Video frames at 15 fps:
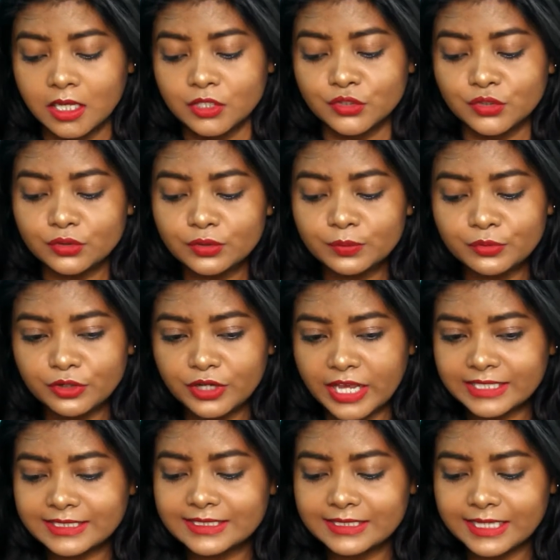So the
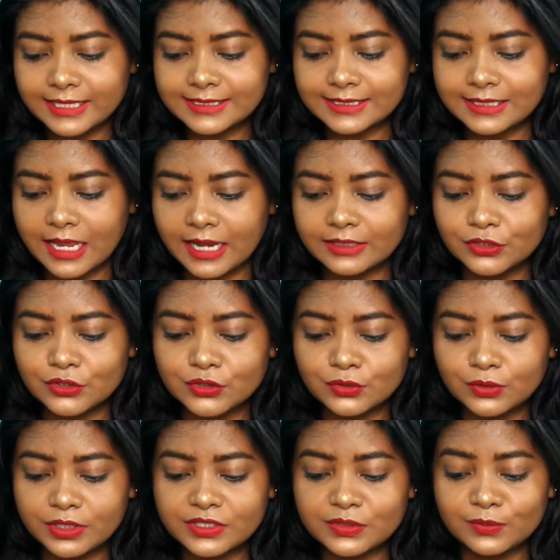product says that the
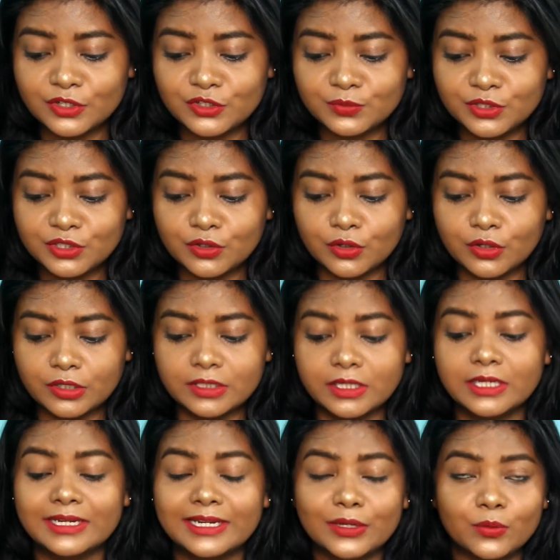Sugar Smudge Me
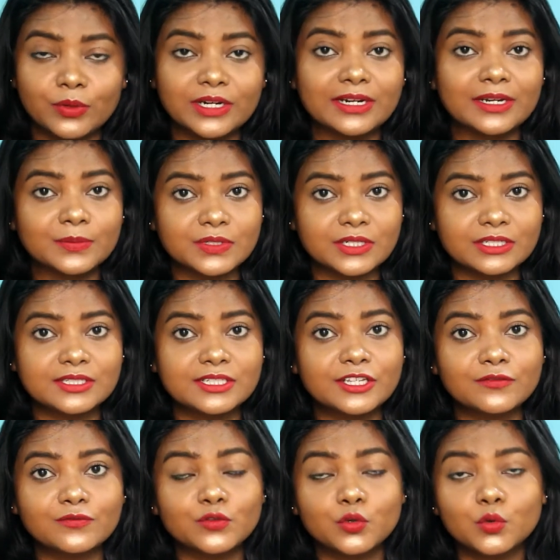Not liquid lipsticks
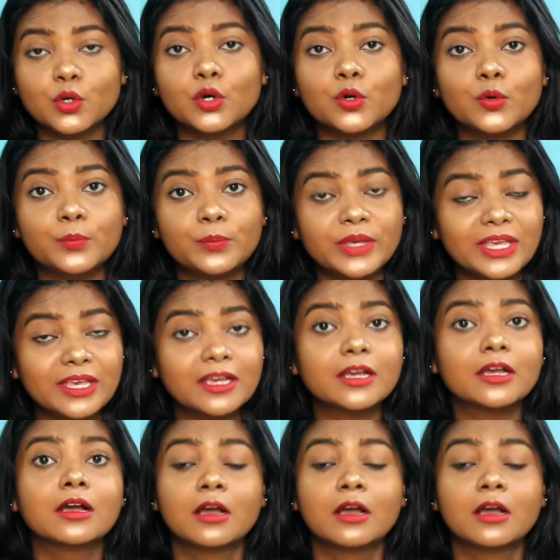give you a opaque